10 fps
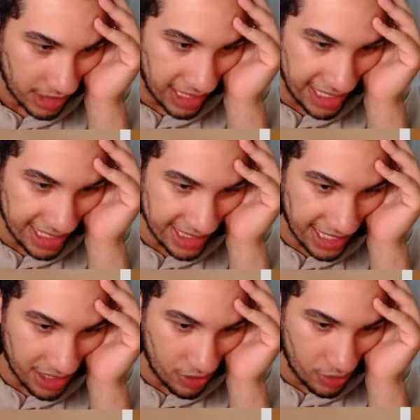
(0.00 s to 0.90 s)
I need a
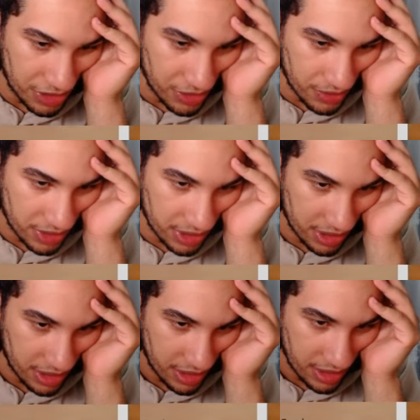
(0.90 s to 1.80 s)
second Hody
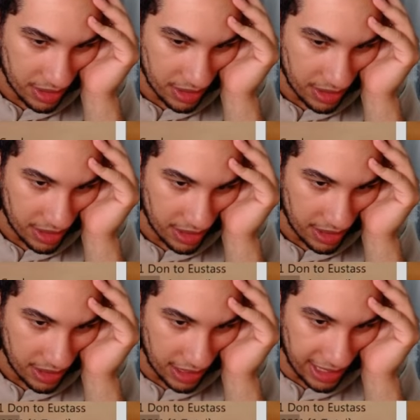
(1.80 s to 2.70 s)
Jones.
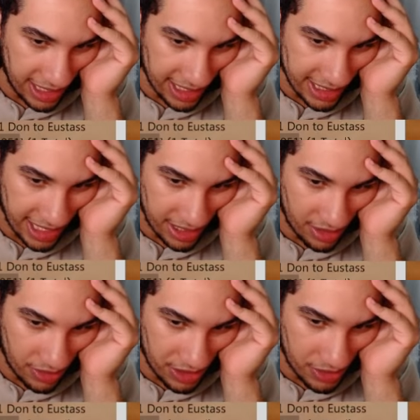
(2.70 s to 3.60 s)
I need a second
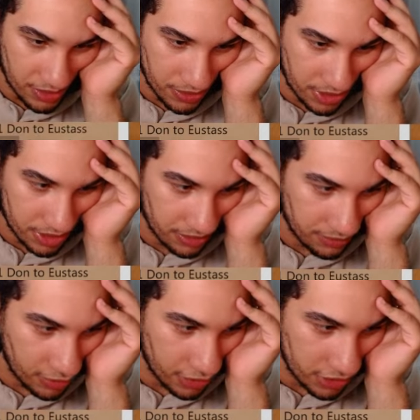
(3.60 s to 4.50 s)
Hody Jones
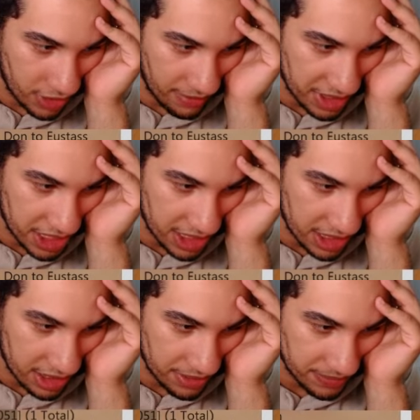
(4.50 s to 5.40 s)
for us to have a
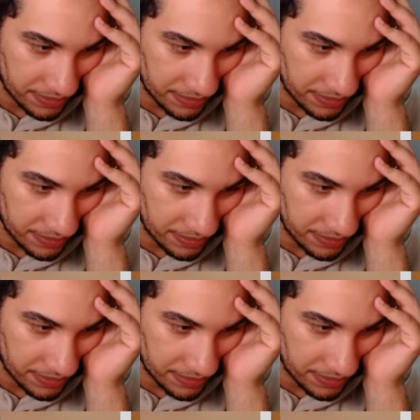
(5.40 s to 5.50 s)
chance here.